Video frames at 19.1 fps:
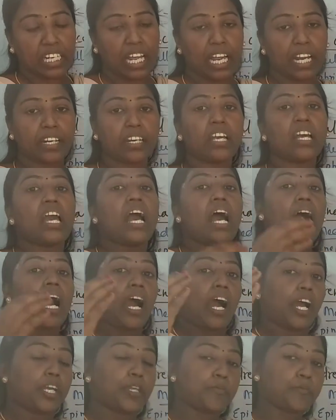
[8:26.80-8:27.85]
gland,
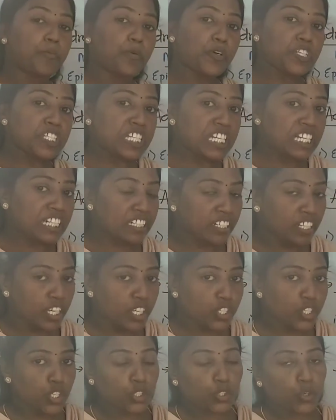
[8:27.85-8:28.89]

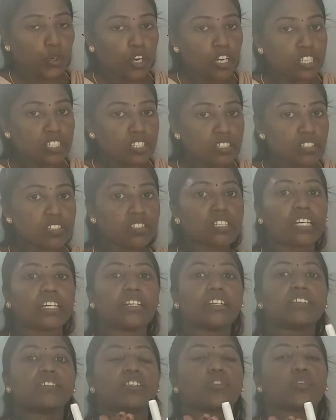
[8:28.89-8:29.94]
hyposecretion causes a
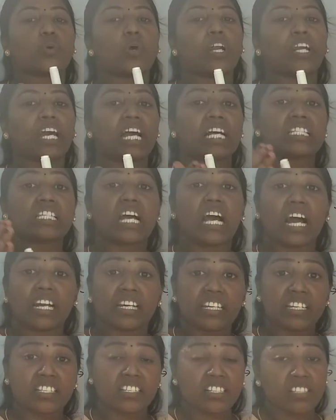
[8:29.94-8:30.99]
disease called as
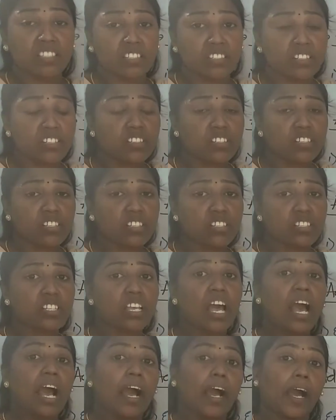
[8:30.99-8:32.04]
Addison's disease.
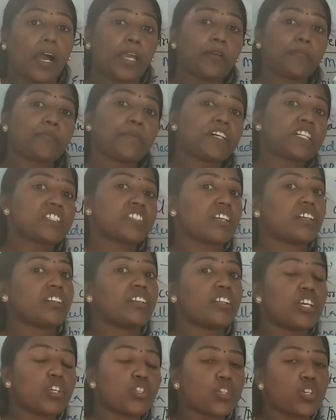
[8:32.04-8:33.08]

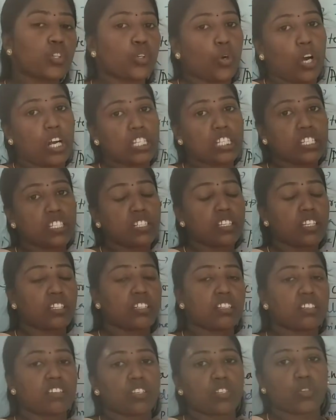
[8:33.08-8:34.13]
Hypersecretion causes a
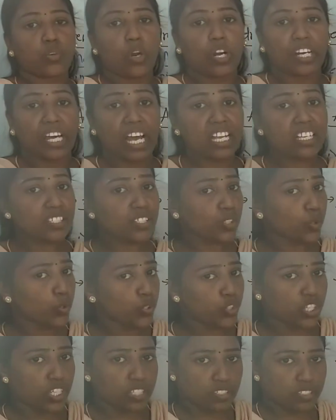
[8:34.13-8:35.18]
disease called as
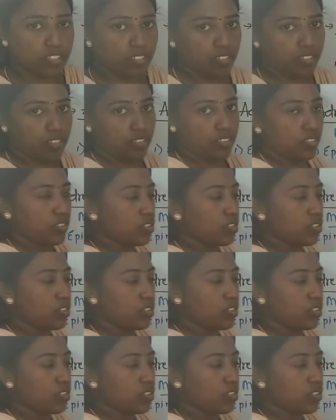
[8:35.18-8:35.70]
Cushing's disease.